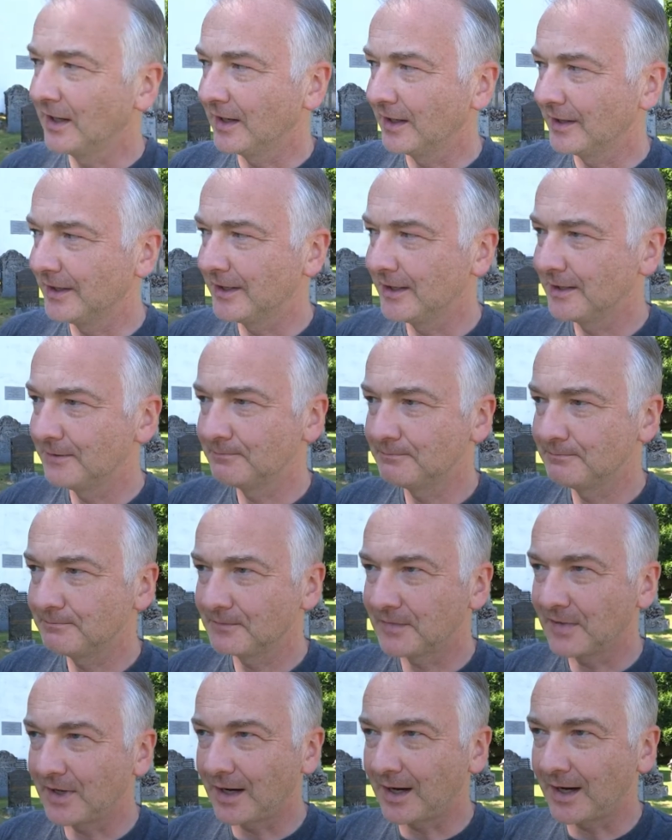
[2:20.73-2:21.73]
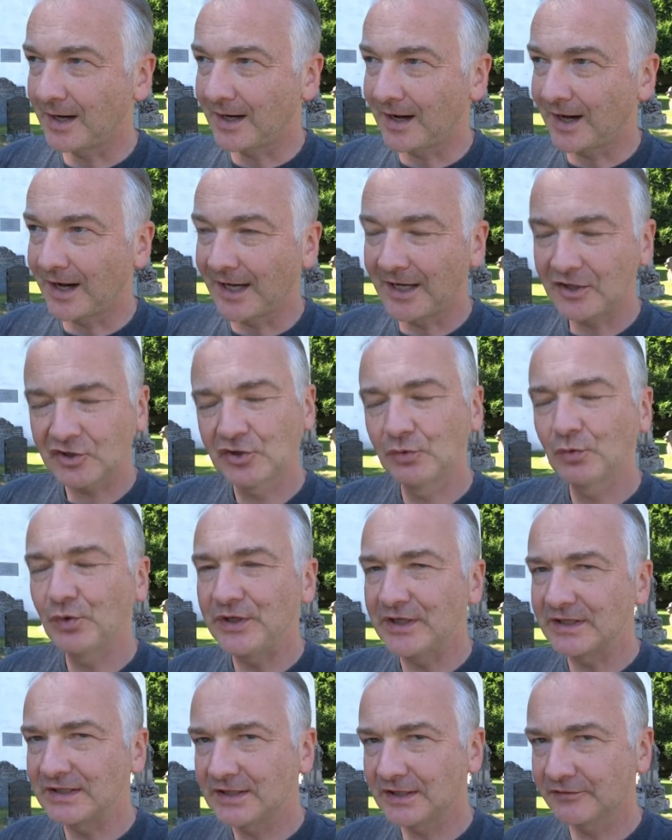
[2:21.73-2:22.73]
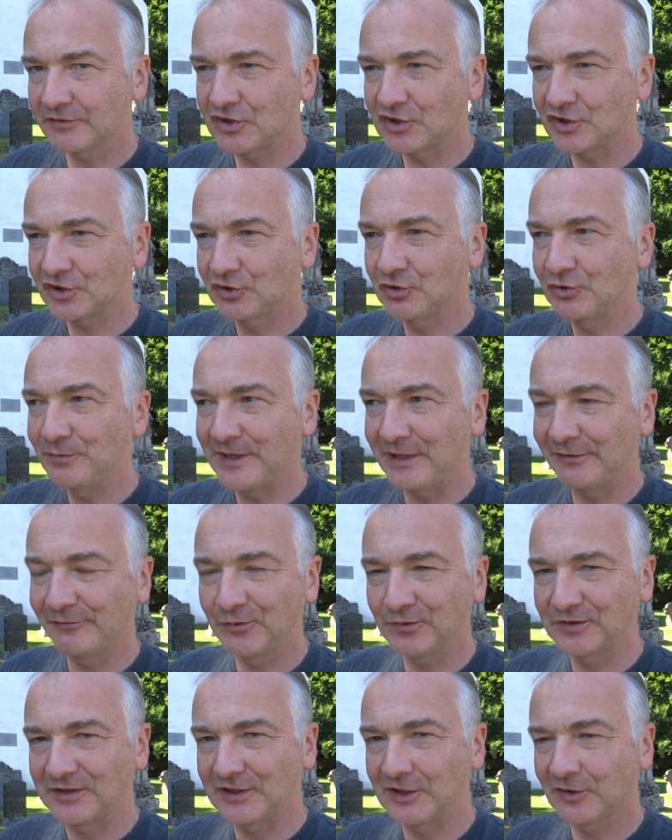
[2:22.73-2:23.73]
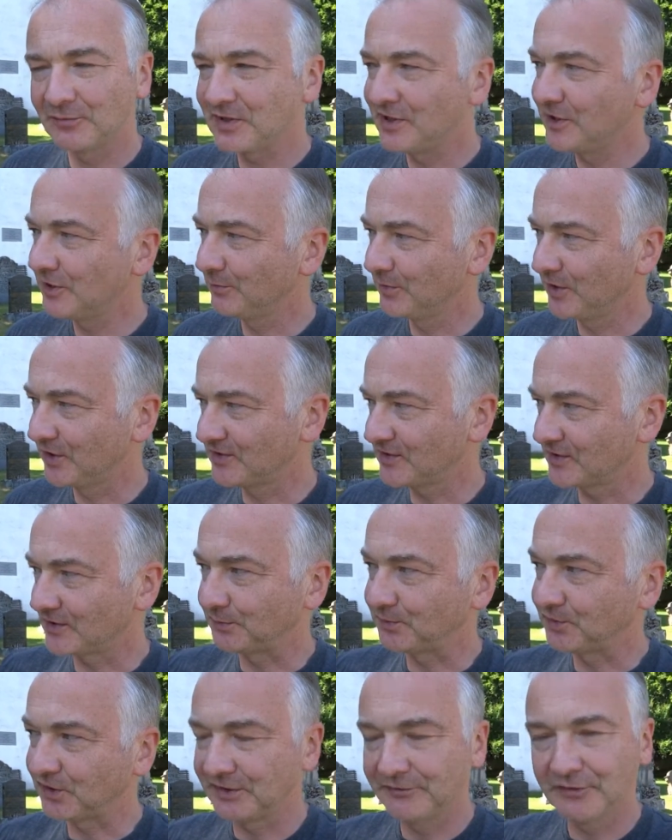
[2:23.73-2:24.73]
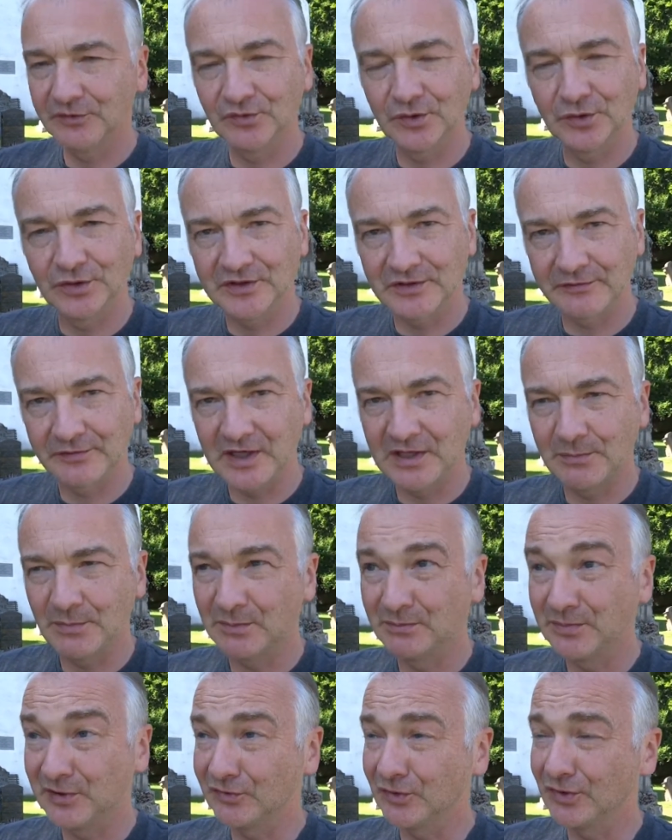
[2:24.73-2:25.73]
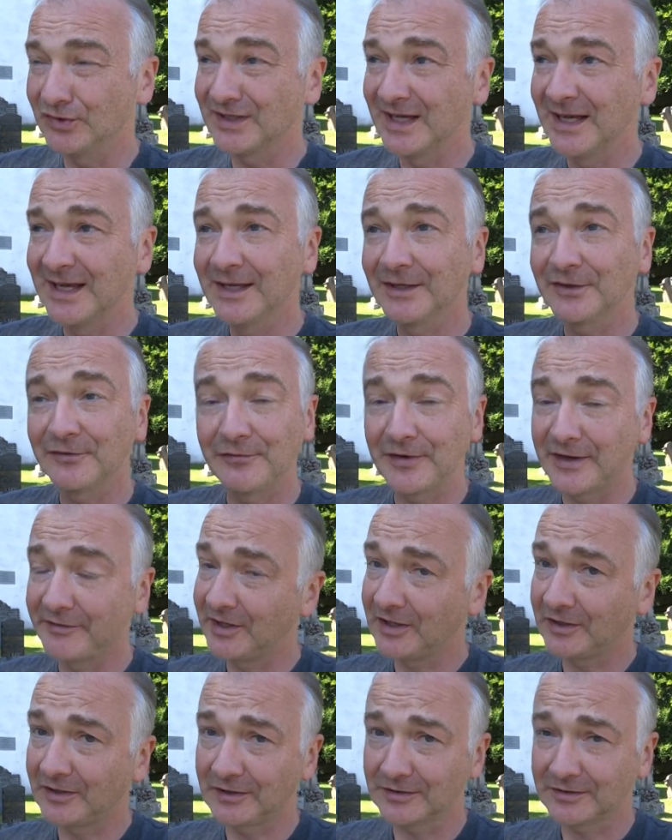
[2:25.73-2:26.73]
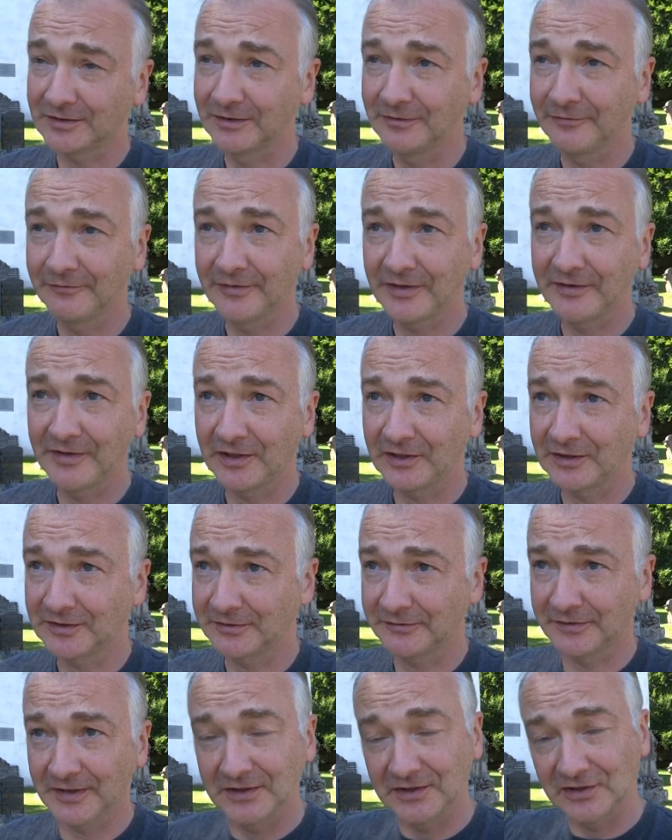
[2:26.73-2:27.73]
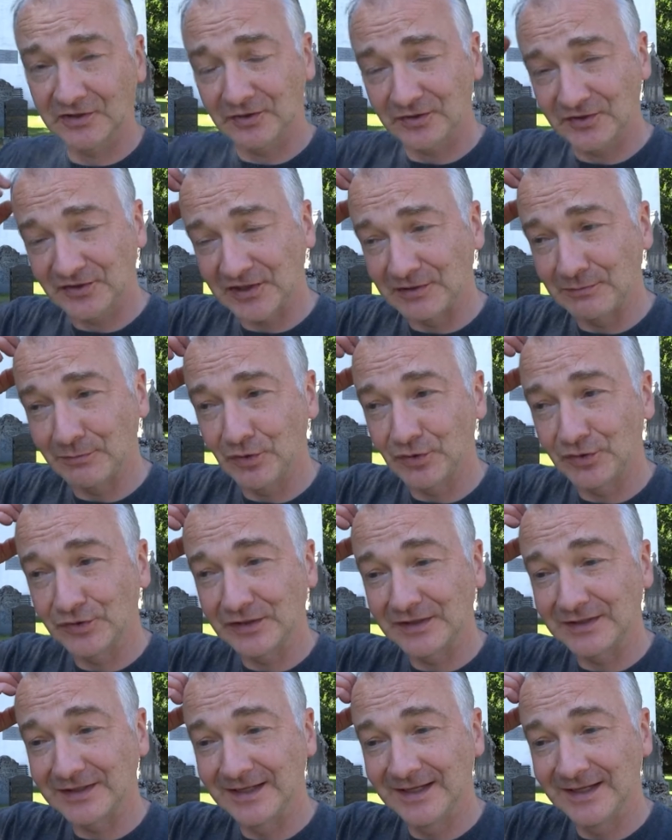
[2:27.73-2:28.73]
I actually wouldn't encourage too many folk to come here because it's a private road, it's a very bumpy road, it's very hard to find. It's not signposted,